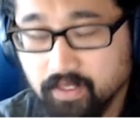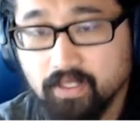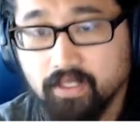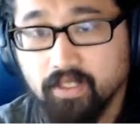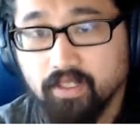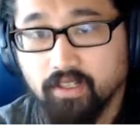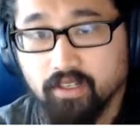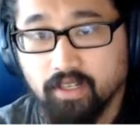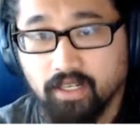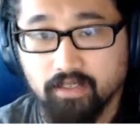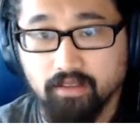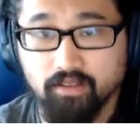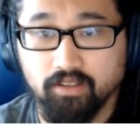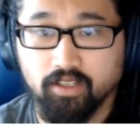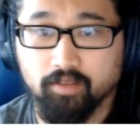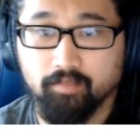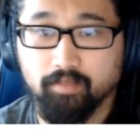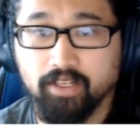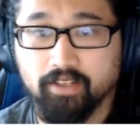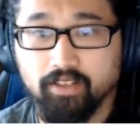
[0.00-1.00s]
I look at
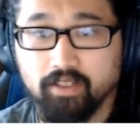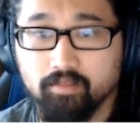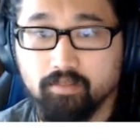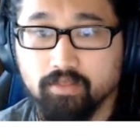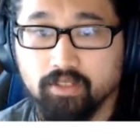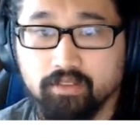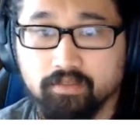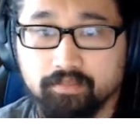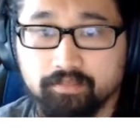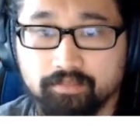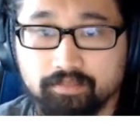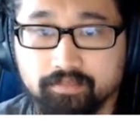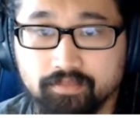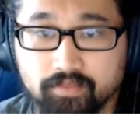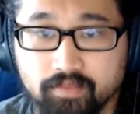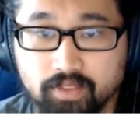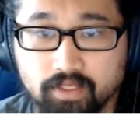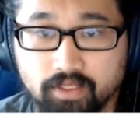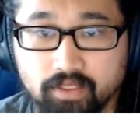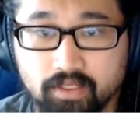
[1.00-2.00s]
my number.
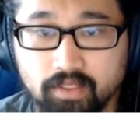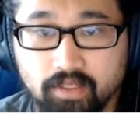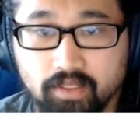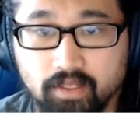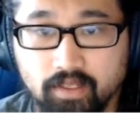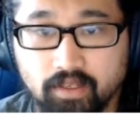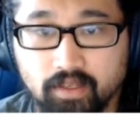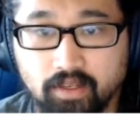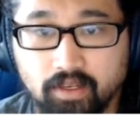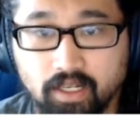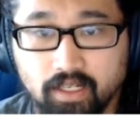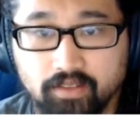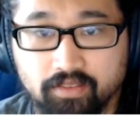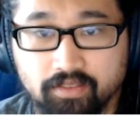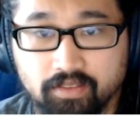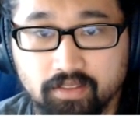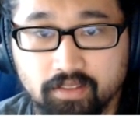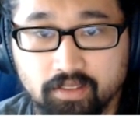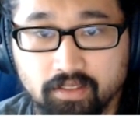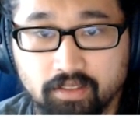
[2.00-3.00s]
I
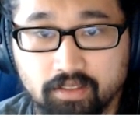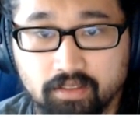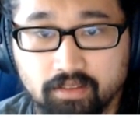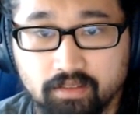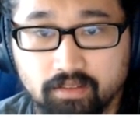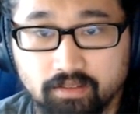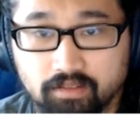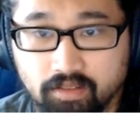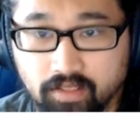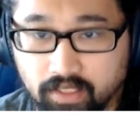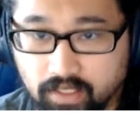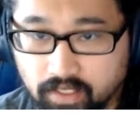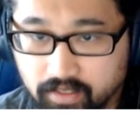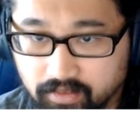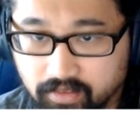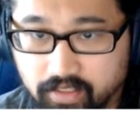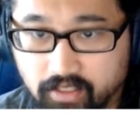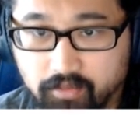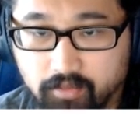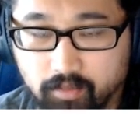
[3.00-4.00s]
see it has a
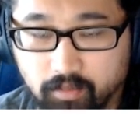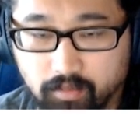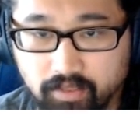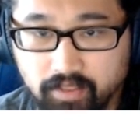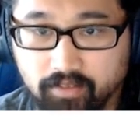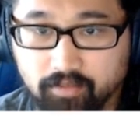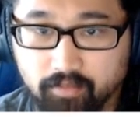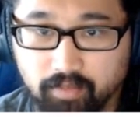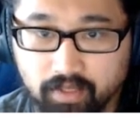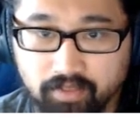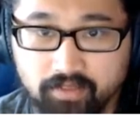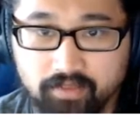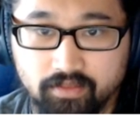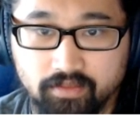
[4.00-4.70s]
decimal place, present.